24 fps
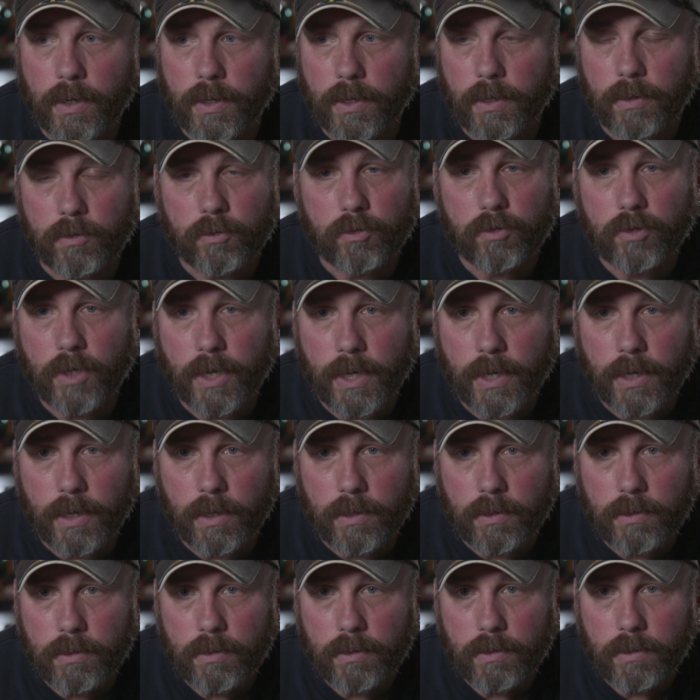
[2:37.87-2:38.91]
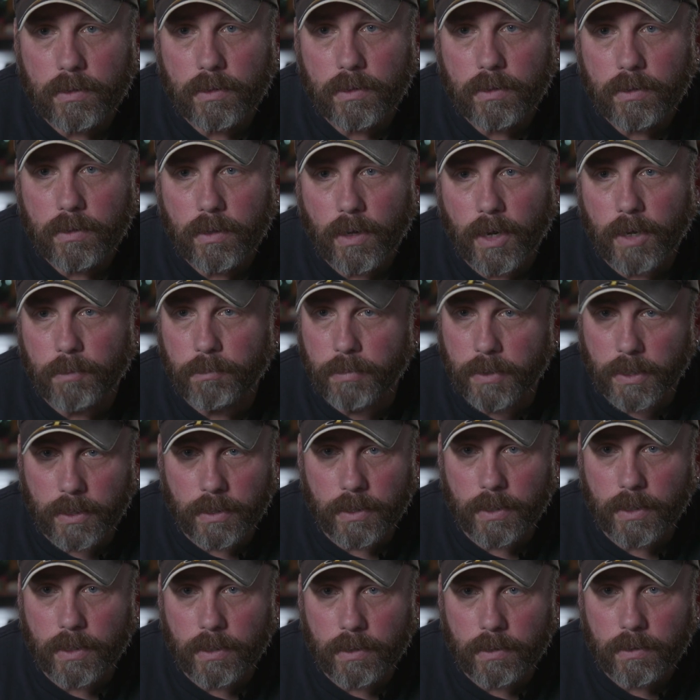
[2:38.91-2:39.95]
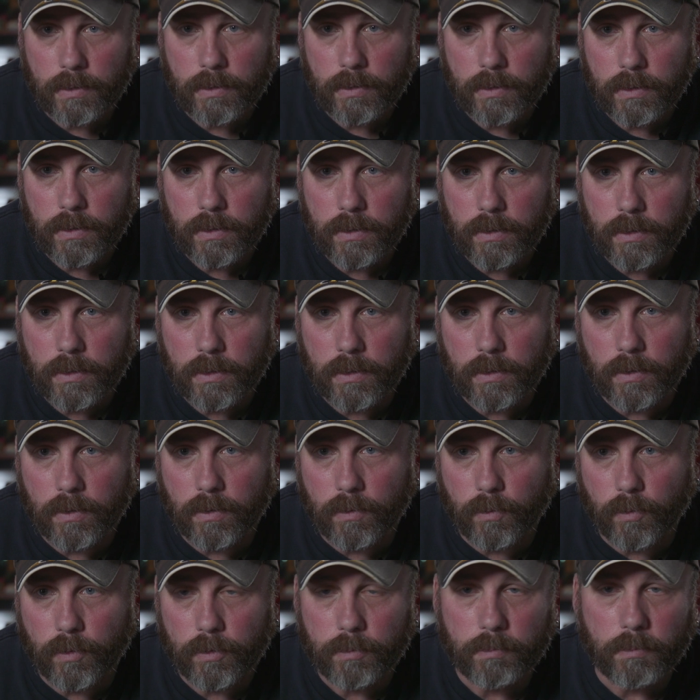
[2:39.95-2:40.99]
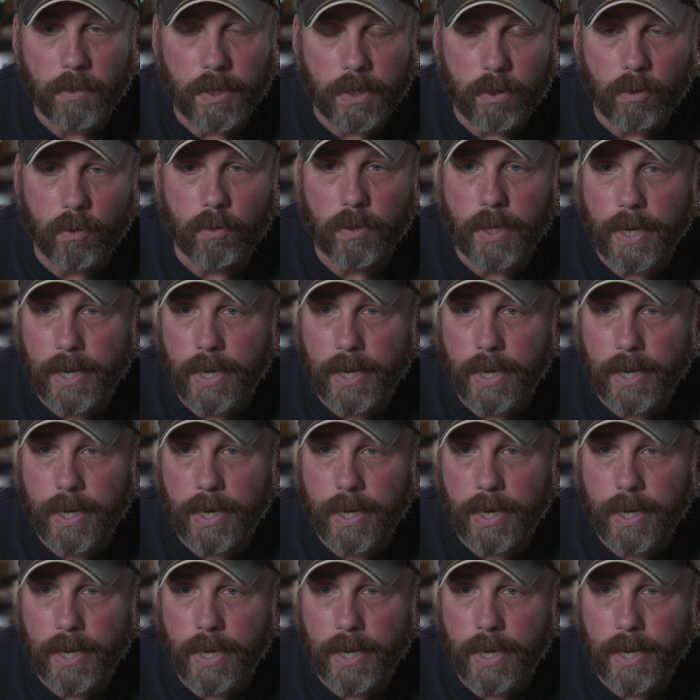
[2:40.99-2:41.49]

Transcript: I understand. I've been there, you know, with my own